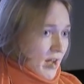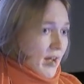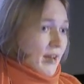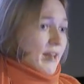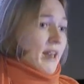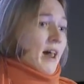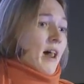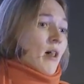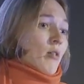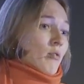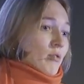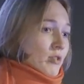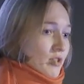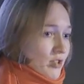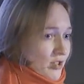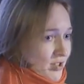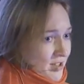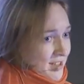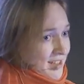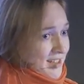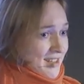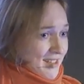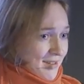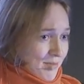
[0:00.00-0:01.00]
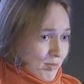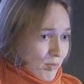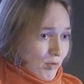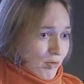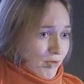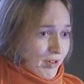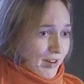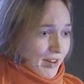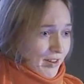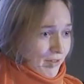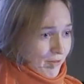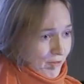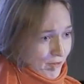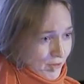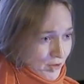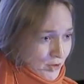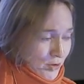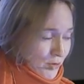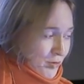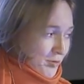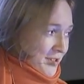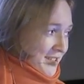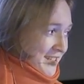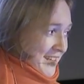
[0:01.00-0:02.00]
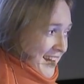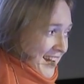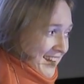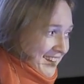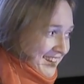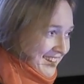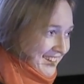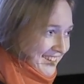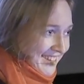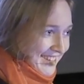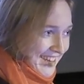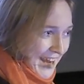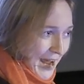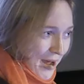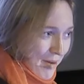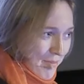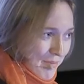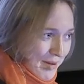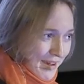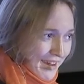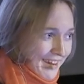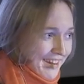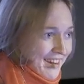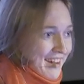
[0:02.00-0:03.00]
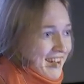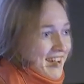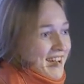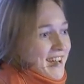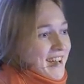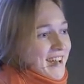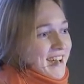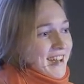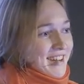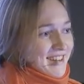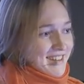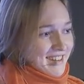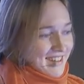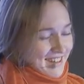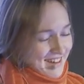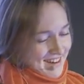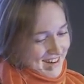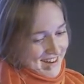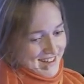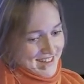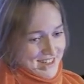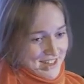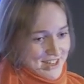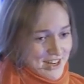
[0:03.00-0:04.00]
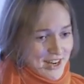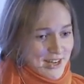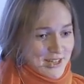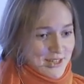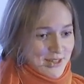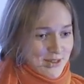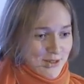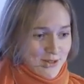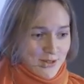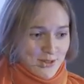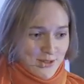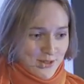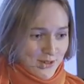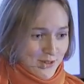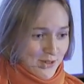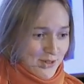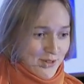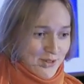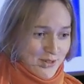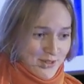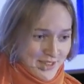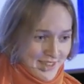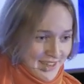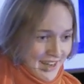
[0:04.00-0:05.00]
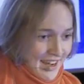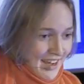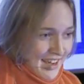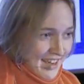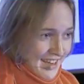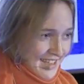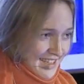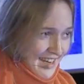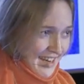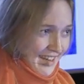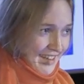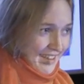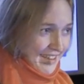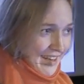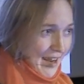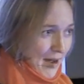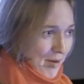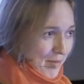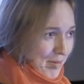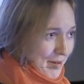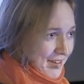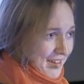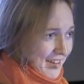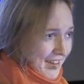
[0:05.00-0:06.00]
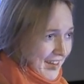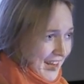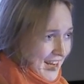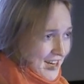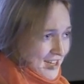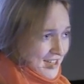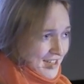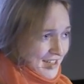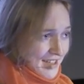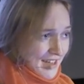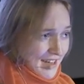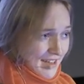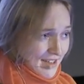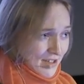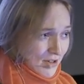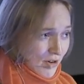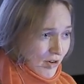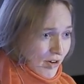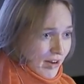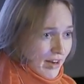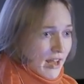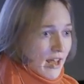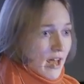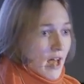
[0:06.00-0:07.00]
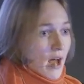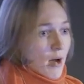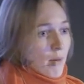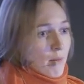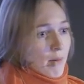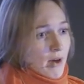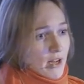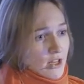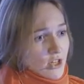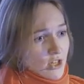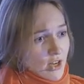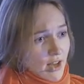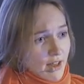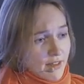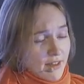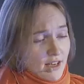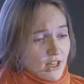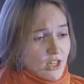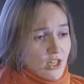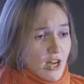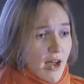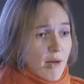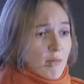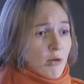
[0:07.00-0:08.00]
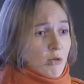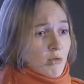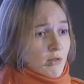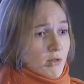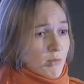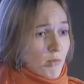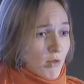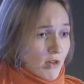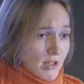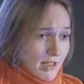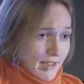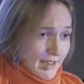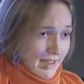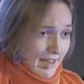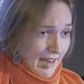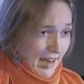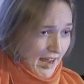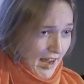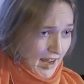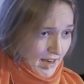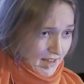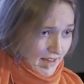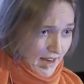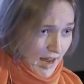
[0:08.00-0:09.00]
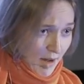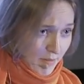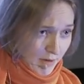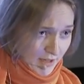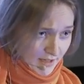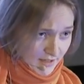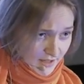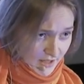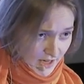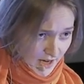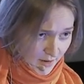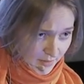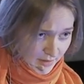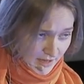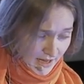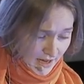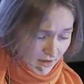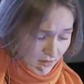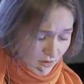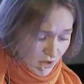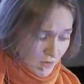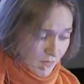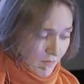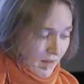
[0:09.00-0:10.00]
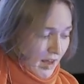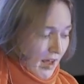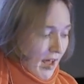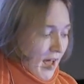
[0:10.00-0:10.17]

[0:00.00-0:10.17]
Now it's, it's moving to static typing. It uh, suggests you to use static type annotations and so on. But at that time, it was mostly dyna dynamically typed language.